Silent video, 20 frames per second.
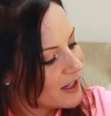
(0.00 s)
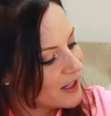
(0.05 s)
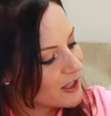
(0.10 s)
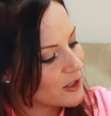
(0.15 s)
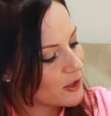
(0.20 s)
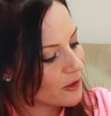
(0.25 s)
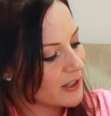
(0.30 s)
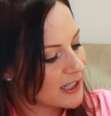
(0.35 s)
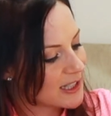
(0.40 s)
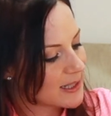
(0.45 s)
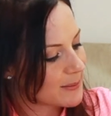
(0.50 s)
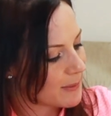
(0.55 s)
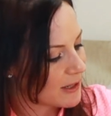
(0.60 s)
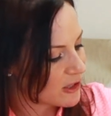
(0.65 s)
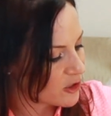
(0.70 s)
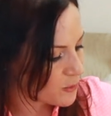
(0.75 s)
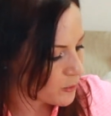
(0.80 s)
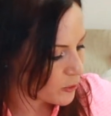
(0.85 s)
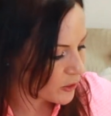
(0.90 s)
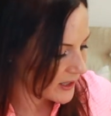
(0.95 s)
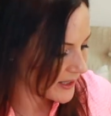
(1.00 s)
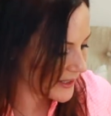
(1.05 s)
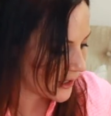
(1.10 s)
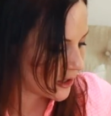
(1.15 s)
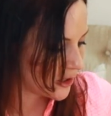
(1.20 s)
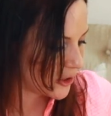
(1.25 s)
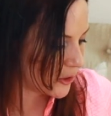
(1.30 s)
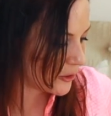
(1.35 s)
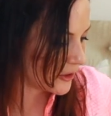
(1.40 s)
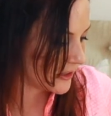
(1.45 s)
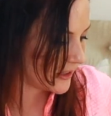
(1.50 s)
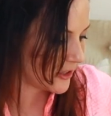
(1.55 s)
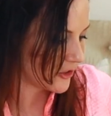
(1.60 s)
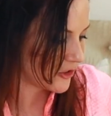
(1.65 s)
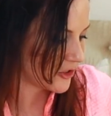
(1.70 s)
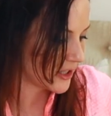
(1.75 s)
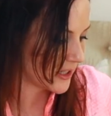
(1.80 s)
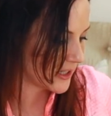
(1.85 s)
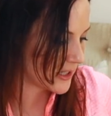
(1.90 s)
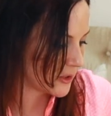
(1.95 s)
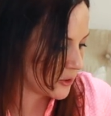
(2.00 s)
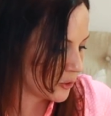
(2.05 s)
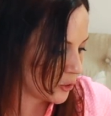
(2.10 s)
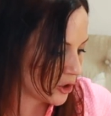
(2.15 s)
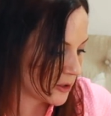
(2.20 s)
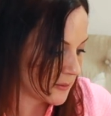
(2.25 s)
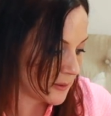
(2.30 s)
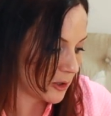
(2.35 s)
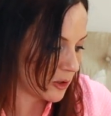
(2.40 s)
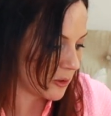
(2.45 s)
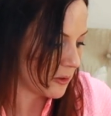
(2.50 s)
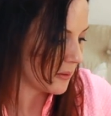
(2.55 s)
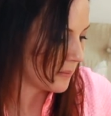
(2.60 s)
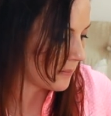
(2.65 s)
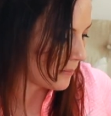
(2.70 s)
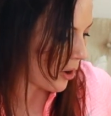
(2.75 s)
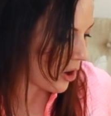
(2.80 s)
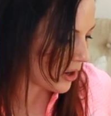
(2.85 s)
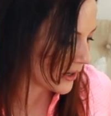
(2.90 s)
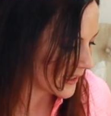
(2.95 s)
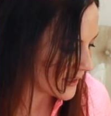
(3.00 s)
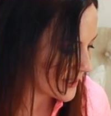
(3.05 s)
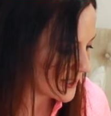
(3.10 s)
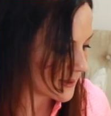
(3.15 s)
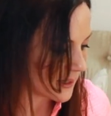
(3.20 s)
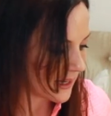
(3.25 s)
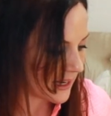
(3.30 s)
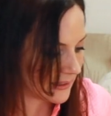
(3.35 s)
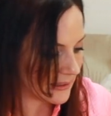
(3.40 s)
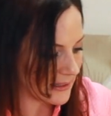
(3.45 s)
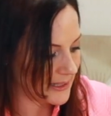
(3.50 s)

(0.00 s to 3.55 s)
so it's much more secure than just normal pockets at the